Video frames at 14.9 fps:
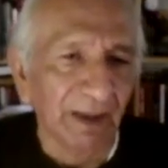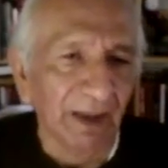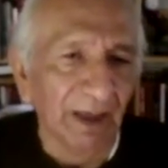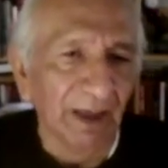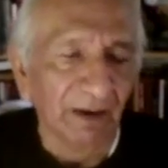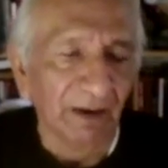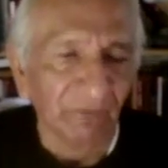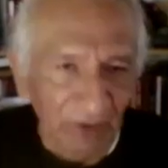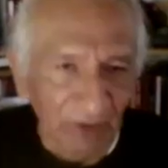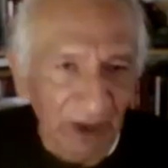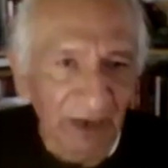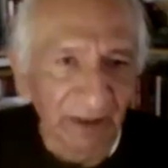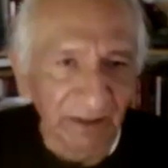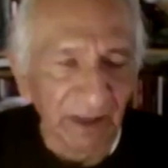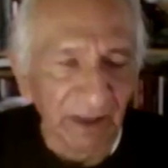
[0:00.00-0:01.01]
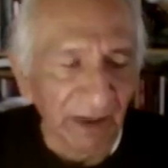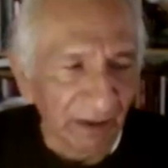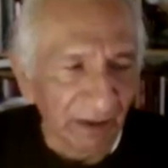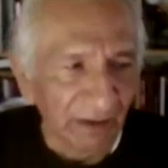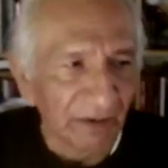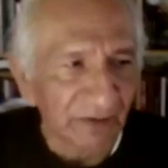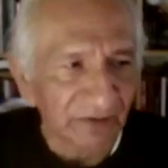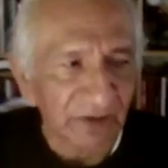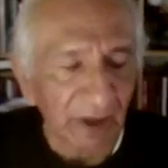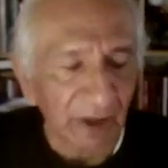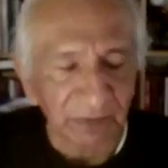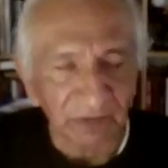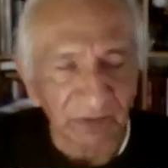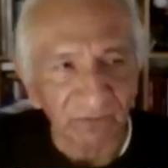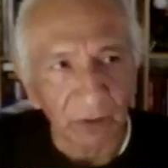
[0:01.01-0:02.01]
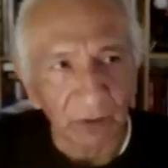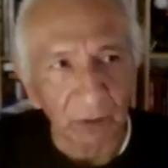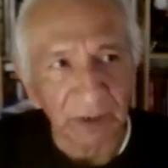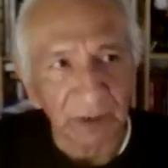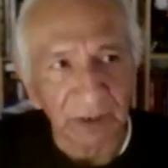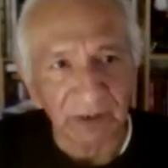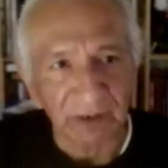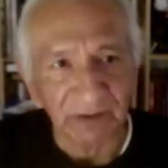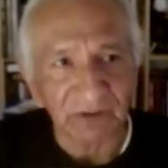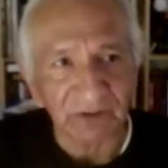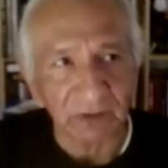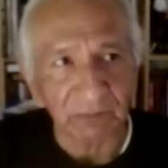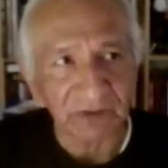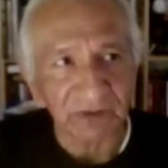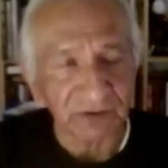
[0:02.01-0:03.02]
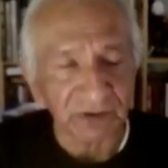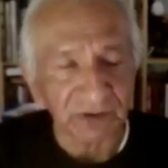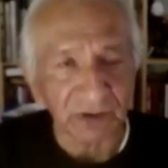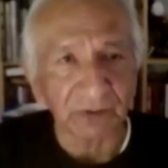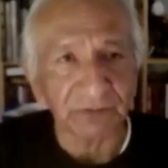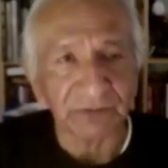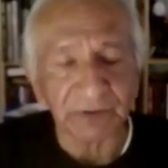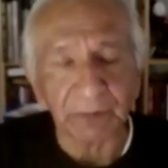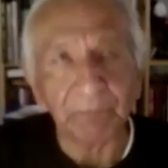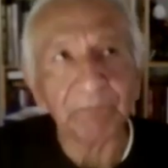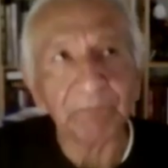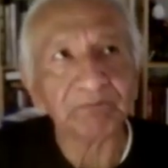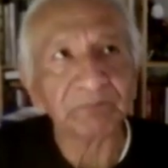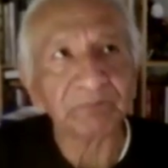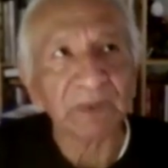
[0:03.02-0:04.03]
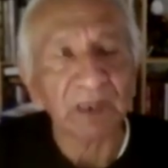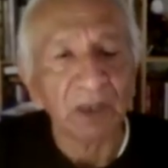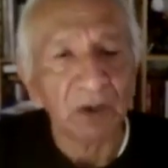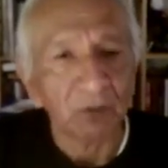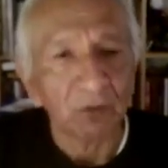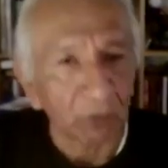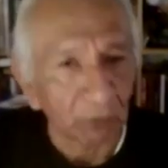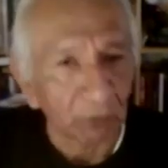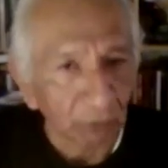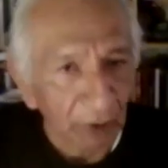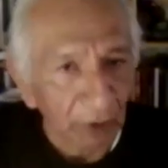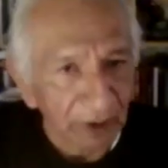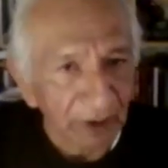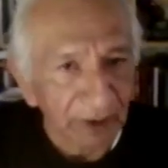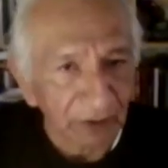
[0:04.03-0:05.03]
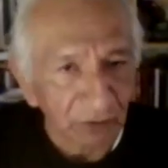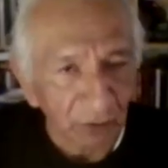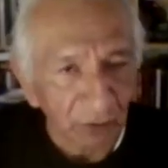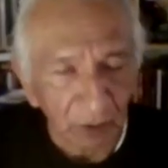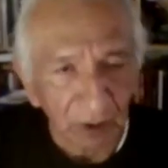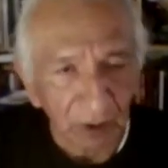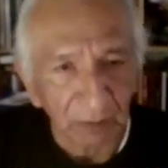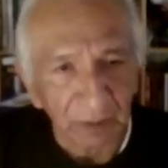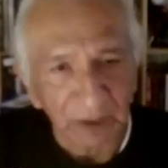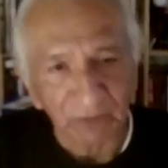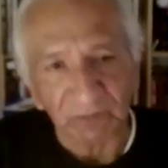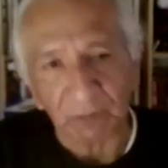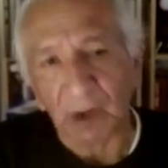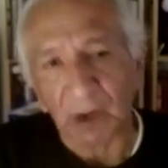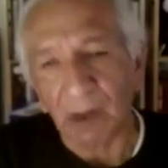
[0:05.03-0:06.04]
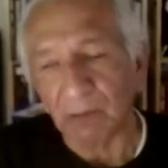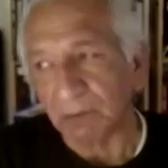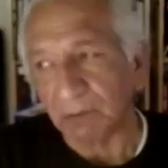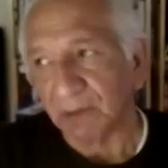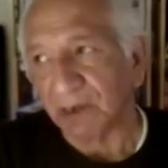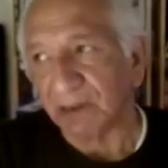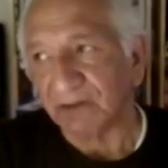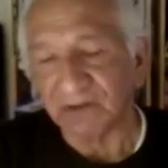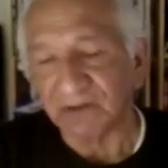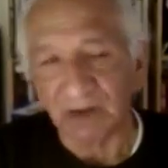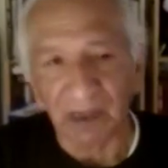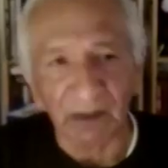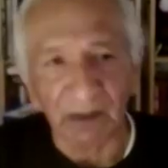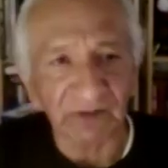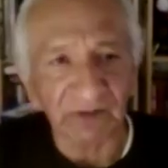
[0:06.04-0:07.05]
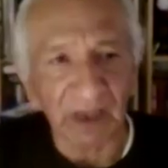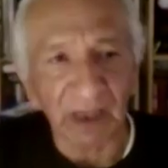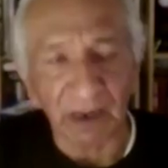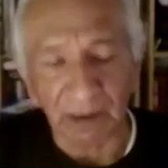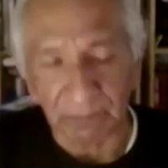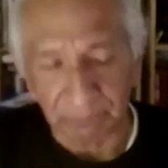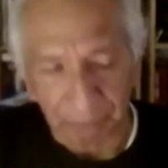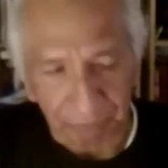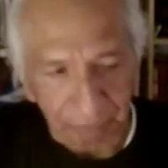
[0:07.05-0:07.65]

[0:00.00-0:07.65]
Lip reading: And finally, they stopped the filming. They said, Mr. Jones, running into a little bit of a problem. And I said, how's that?